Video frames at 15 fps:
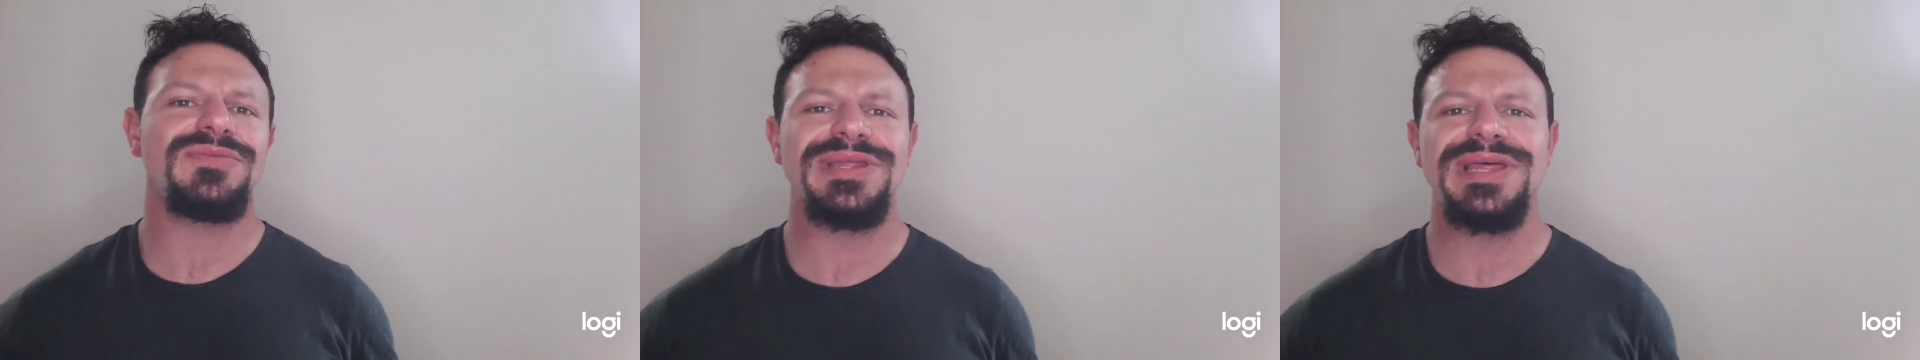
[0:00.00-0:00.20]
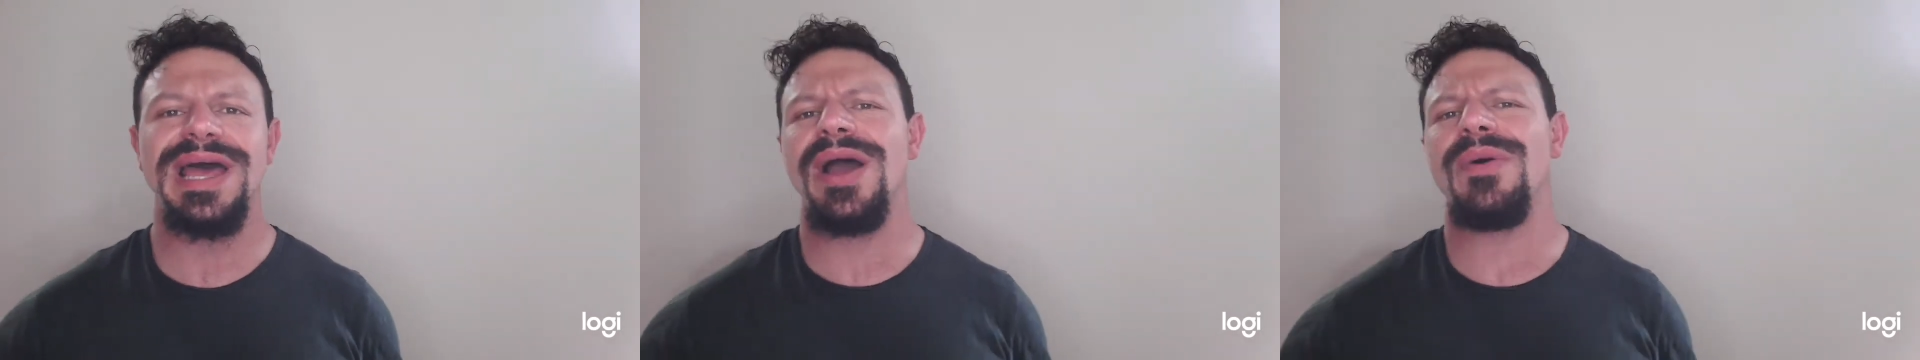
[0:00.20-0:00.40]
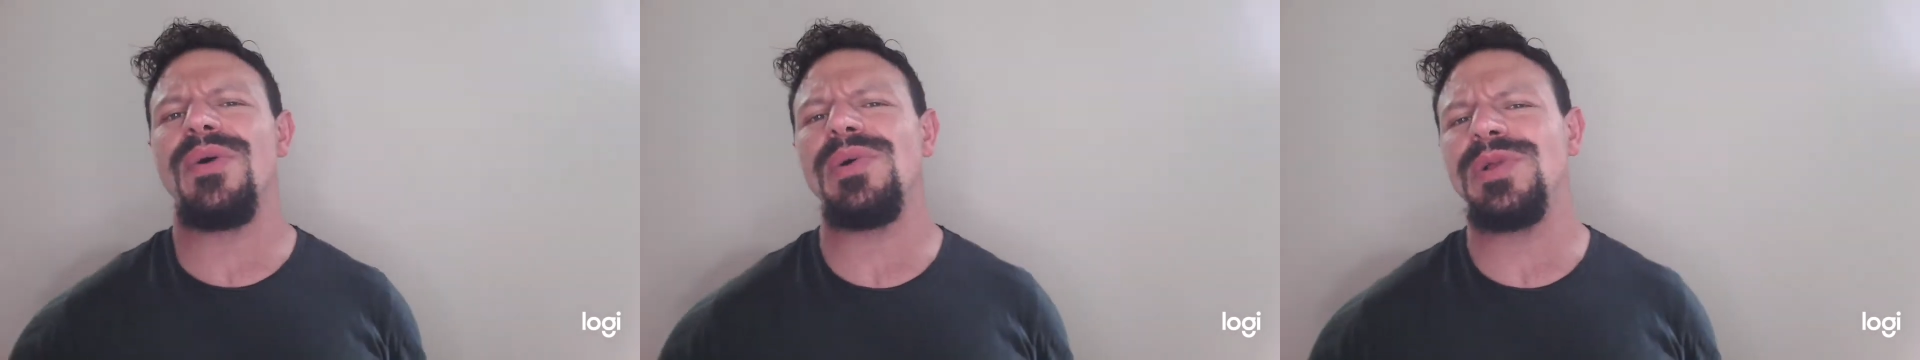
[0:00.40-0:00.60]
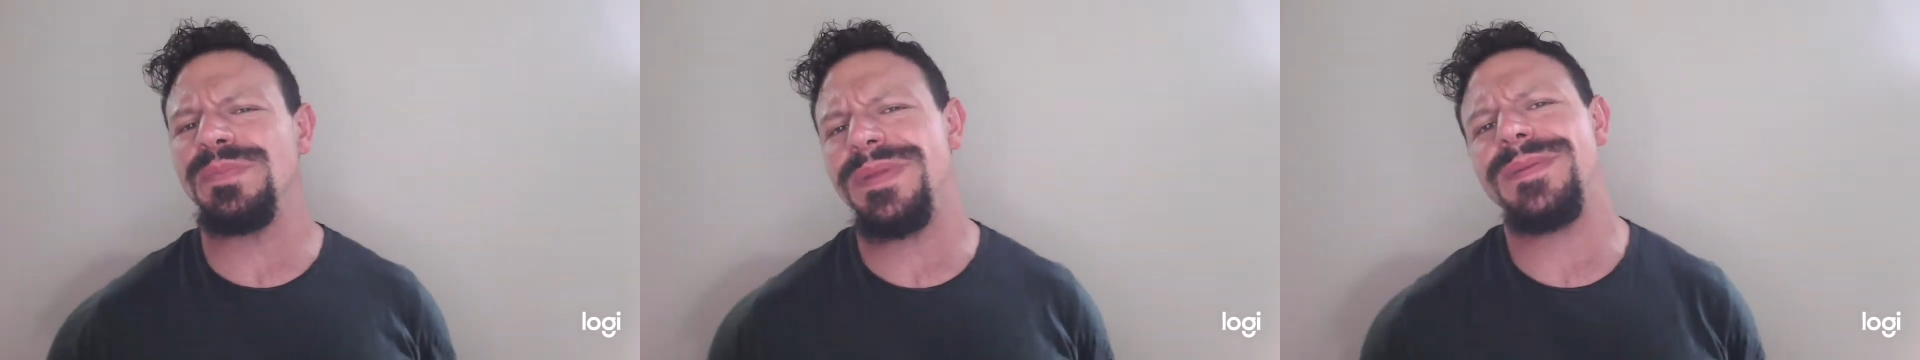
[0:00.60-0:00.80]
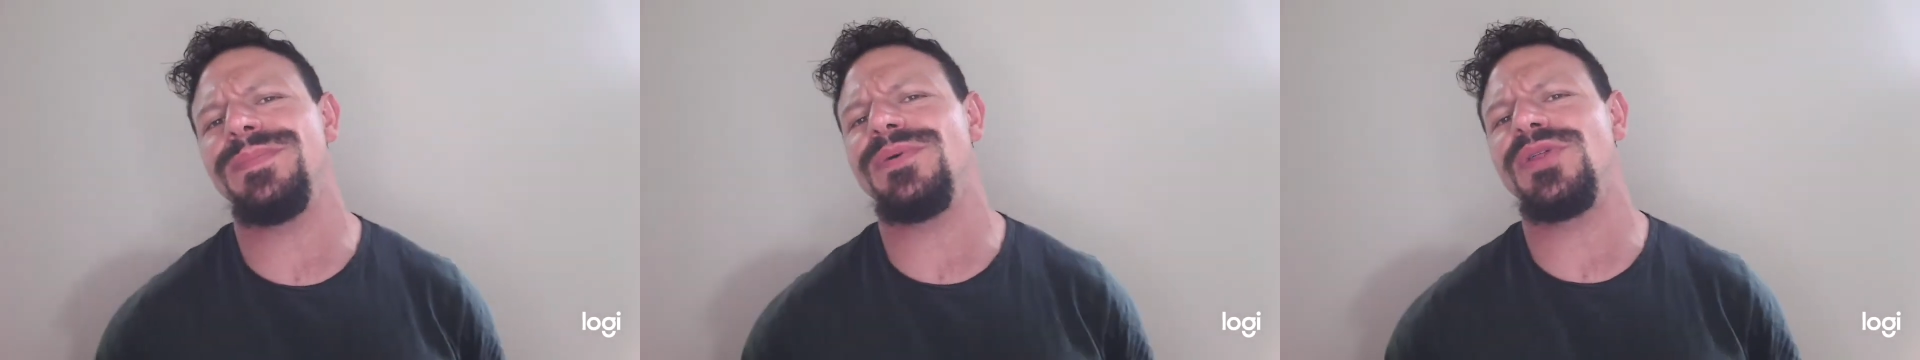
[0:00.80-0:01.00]
with how old
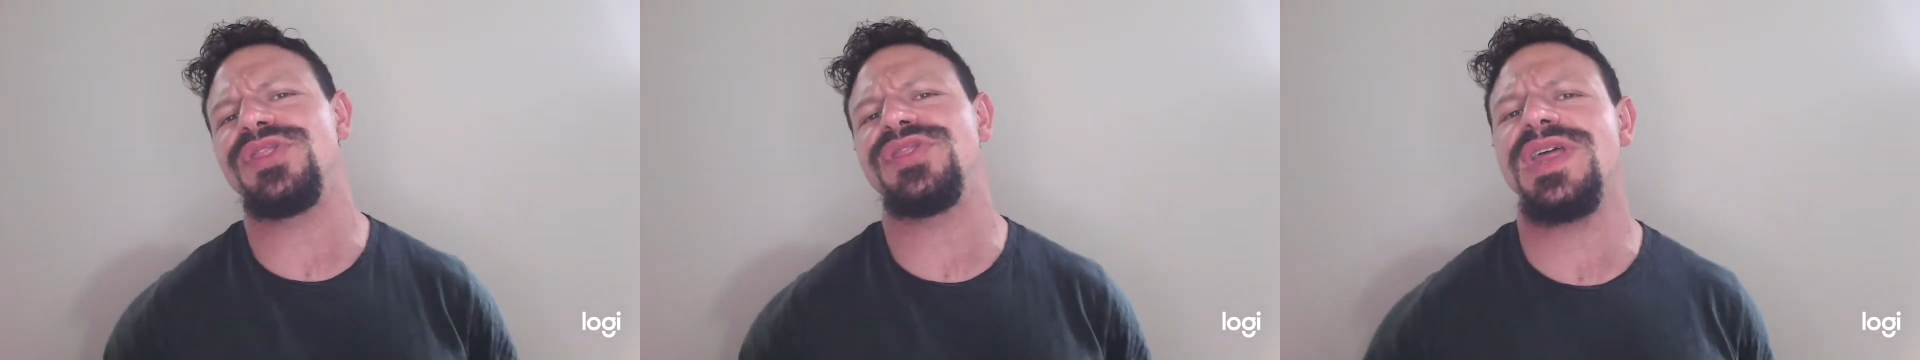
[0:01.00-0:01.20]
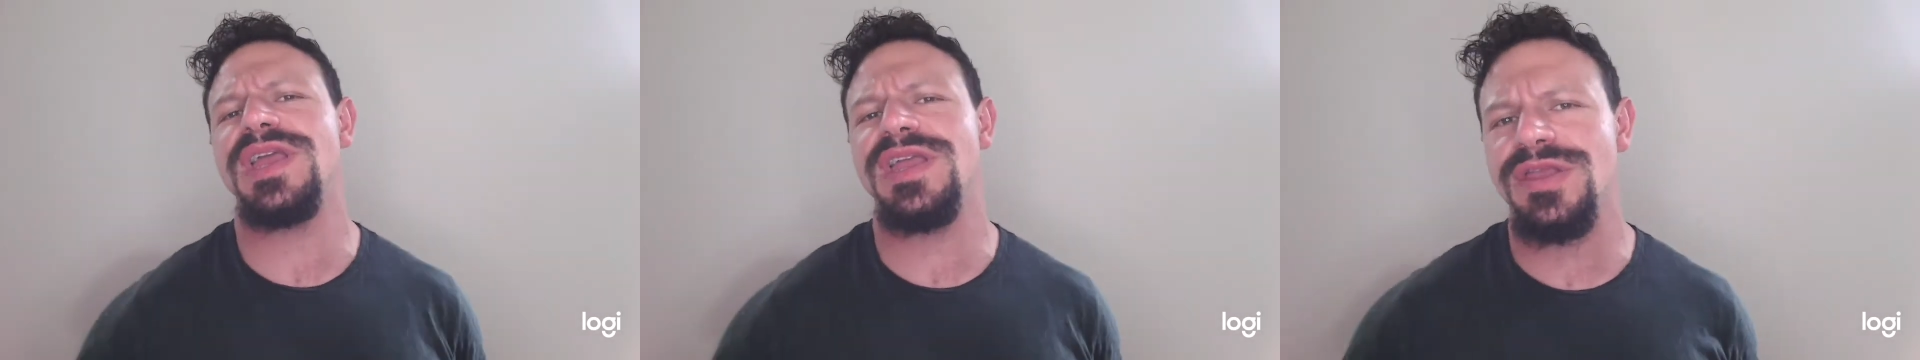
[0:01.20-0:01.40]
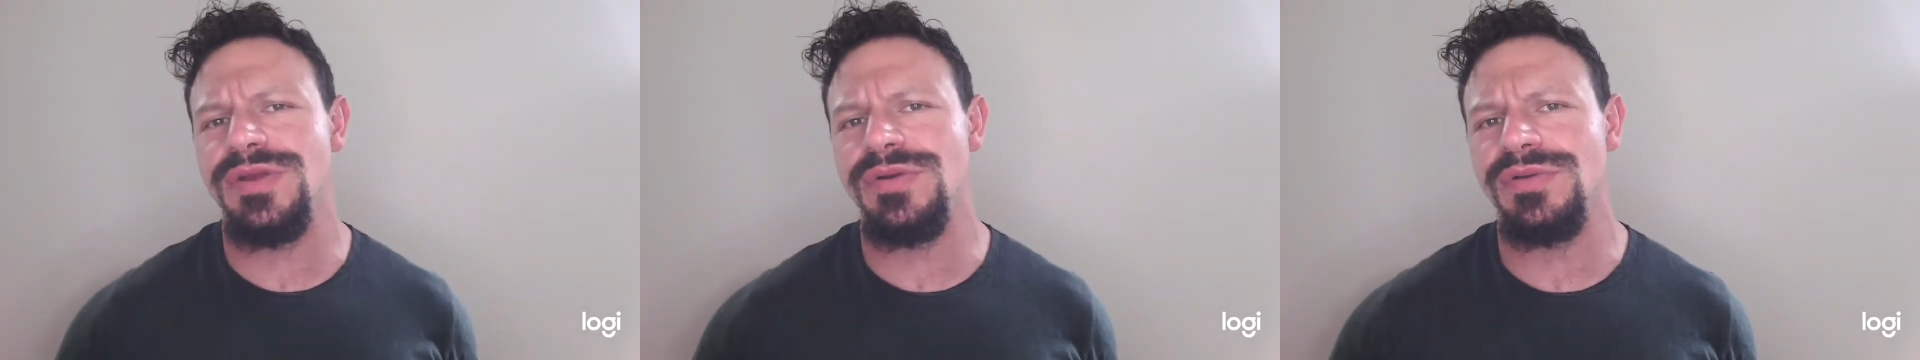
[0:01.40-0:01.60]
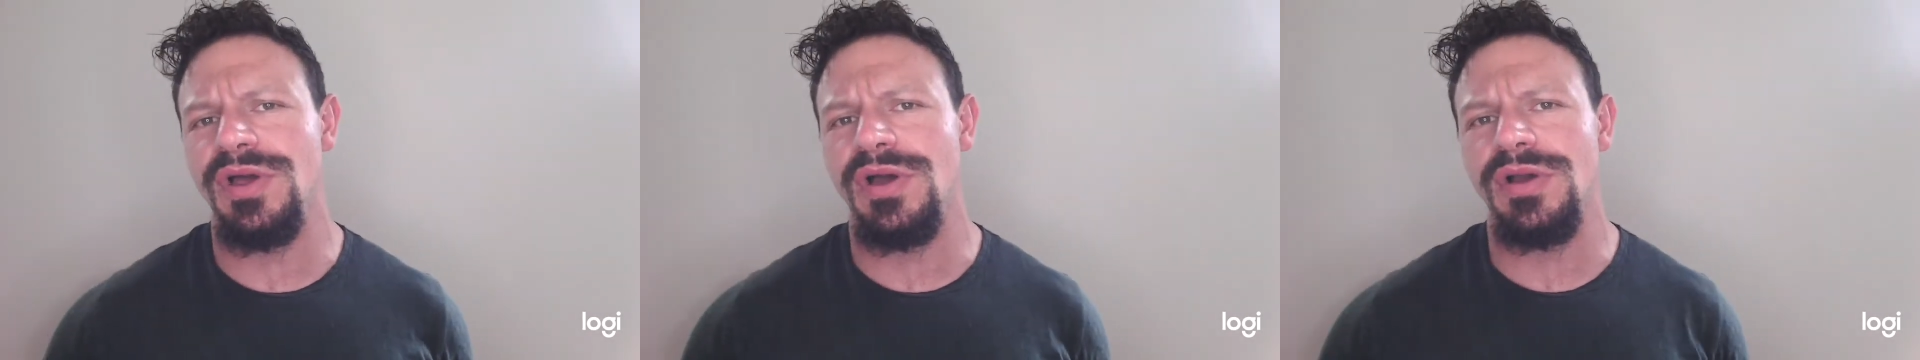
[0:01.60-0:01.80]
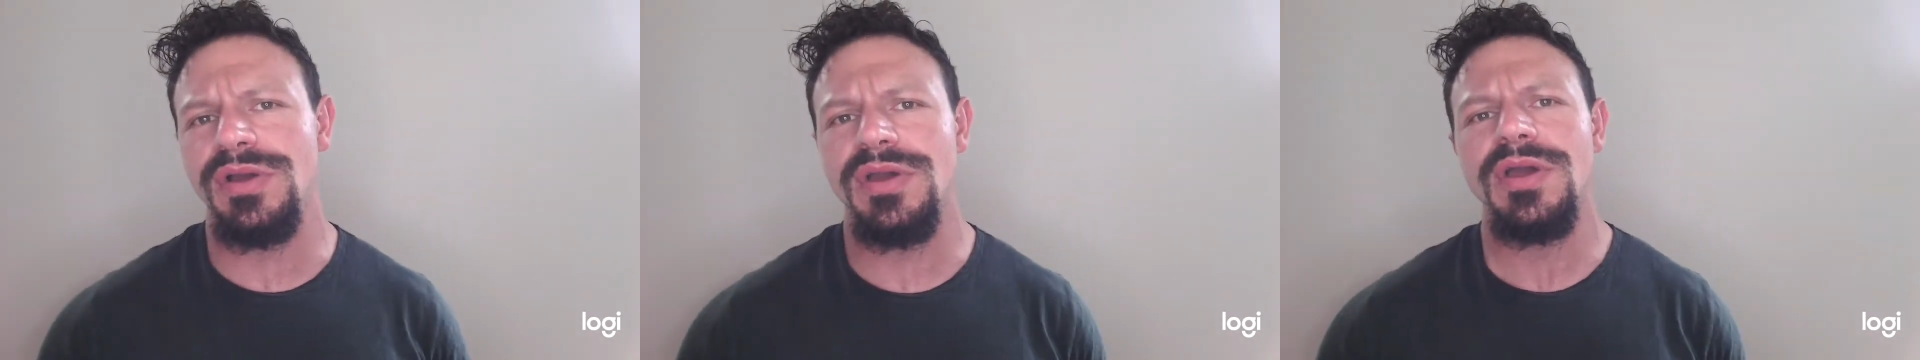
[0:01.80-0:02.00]
people think you
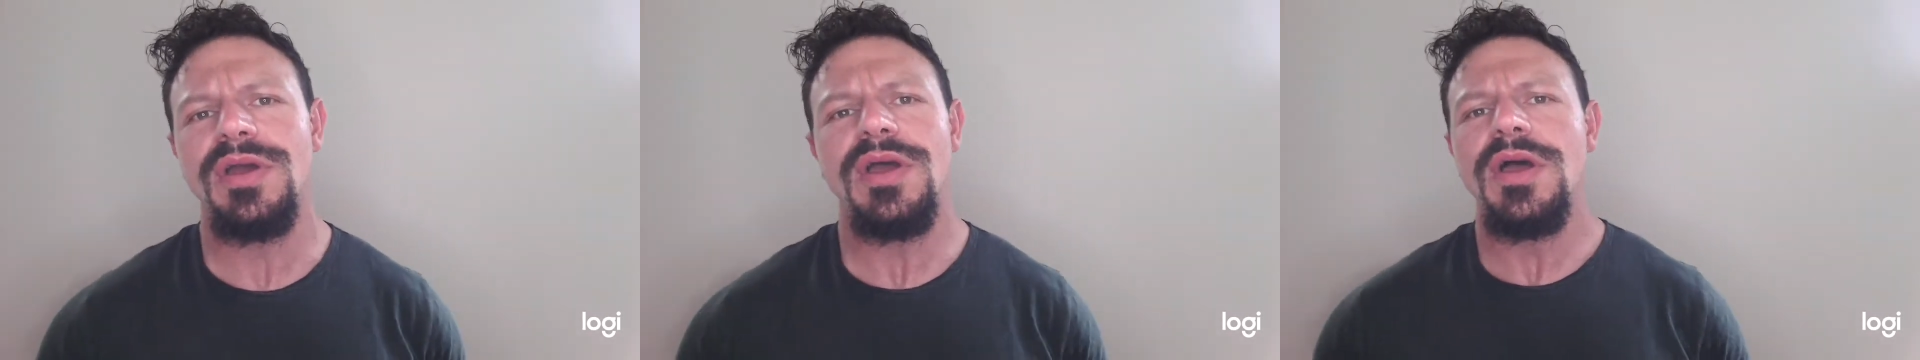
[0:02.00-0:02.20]
look.